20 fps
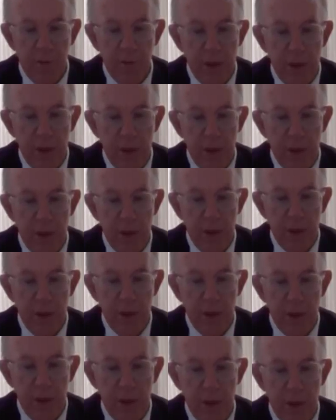
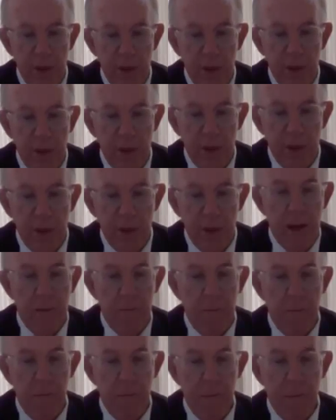agreement,
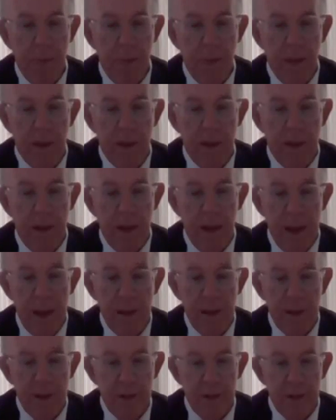
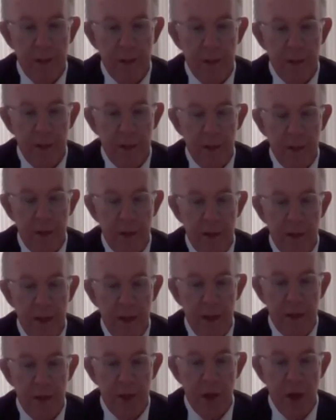and
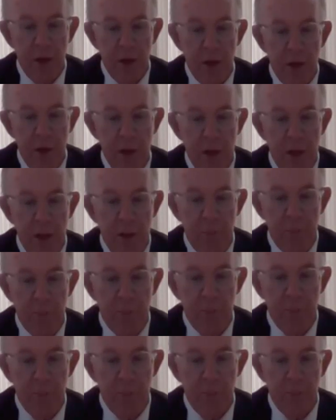it only
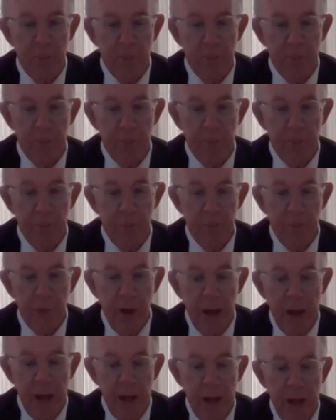
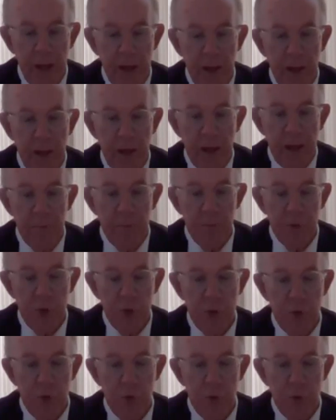really came
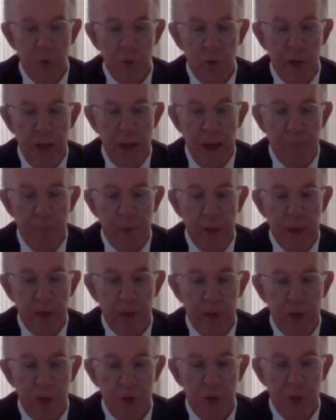to the
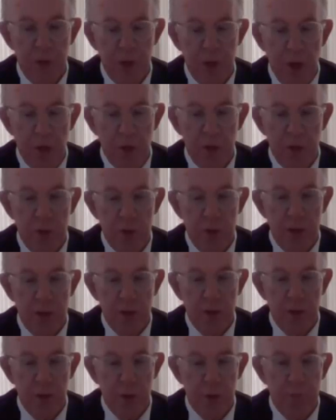applicant's notice
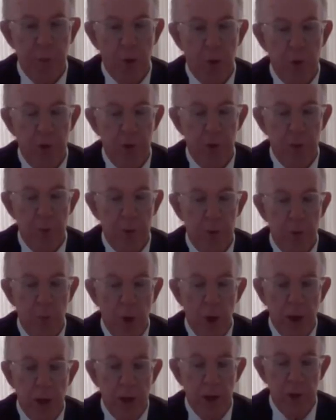that the respondent was
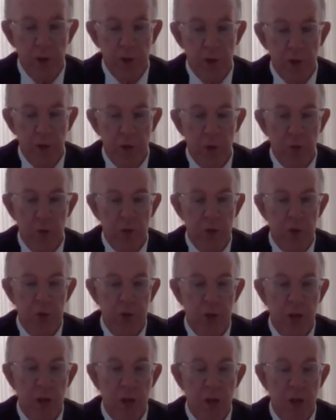working at St.
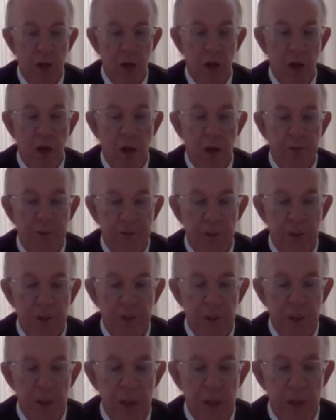George's after
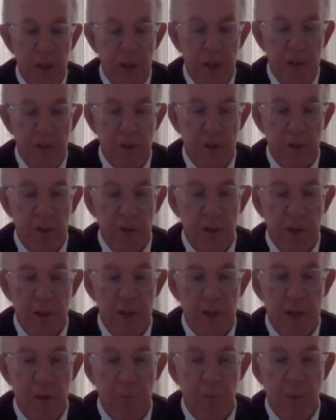the
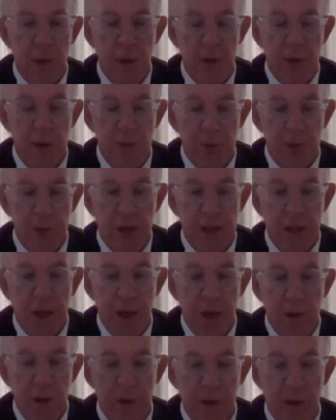December
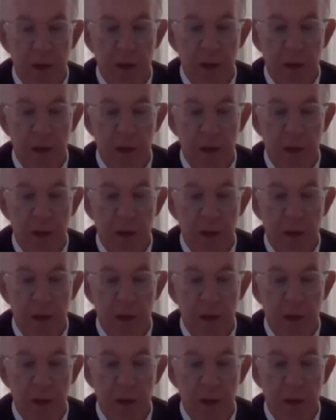shutdown,